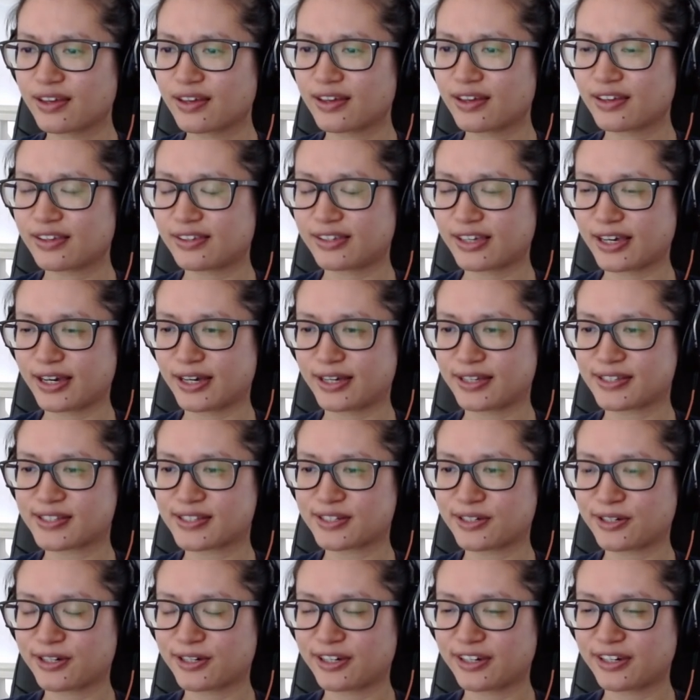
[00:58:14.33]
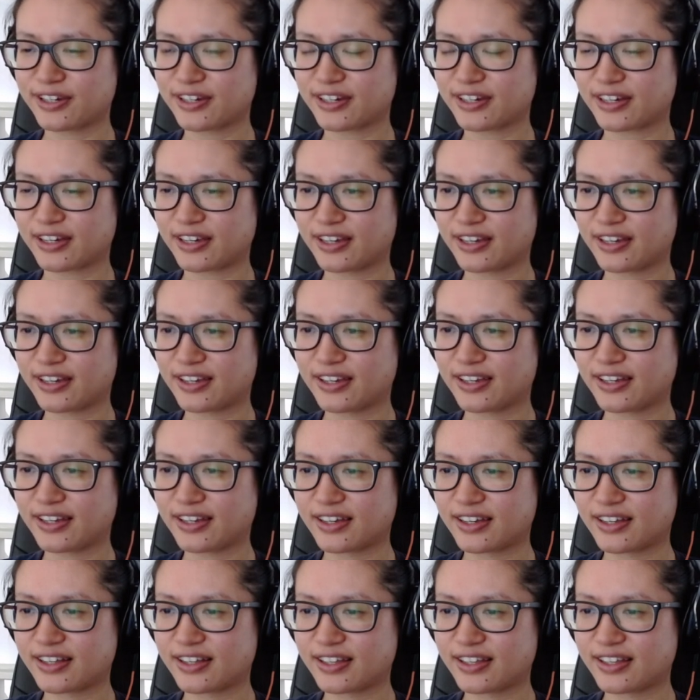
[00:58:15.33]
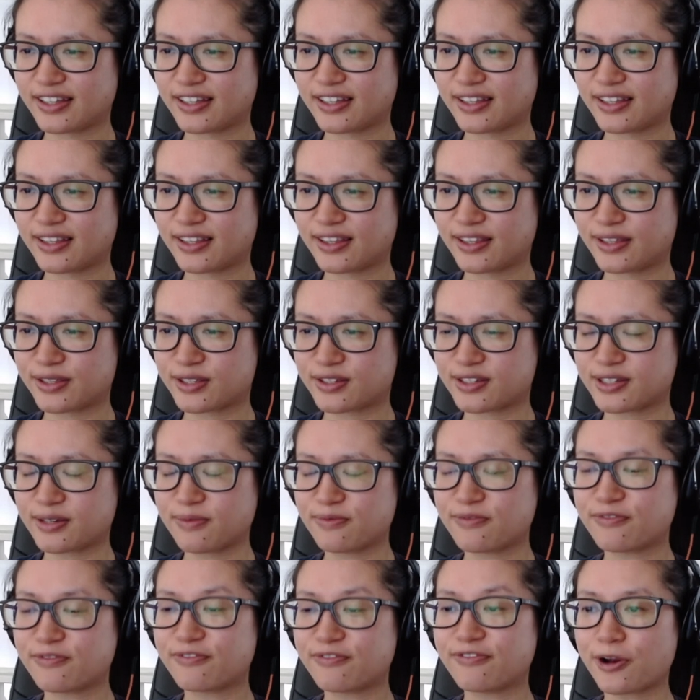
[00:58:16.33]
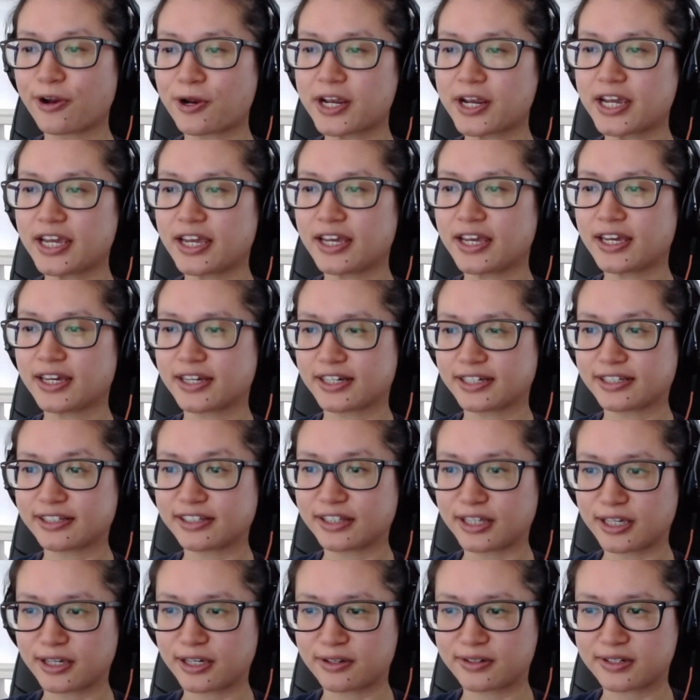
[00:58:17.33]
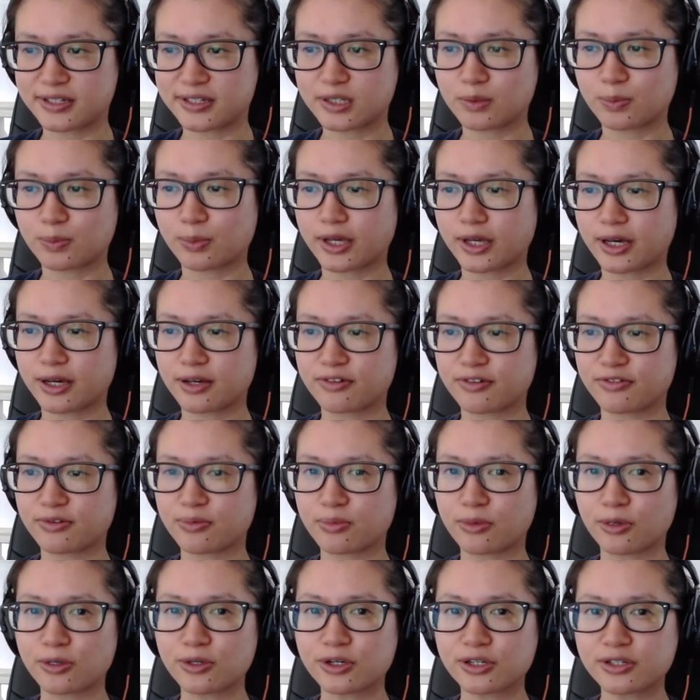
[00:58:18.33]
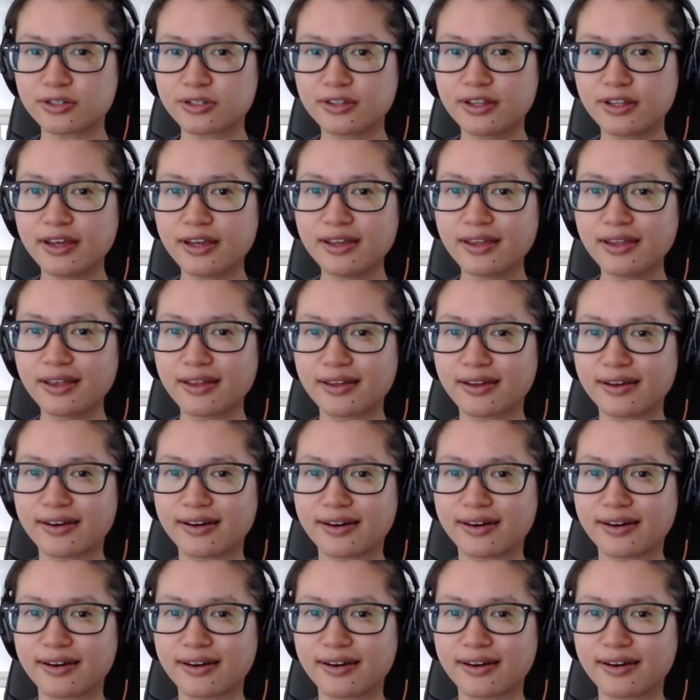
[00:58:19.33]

Yeah, so there's some very clear display of emotion there.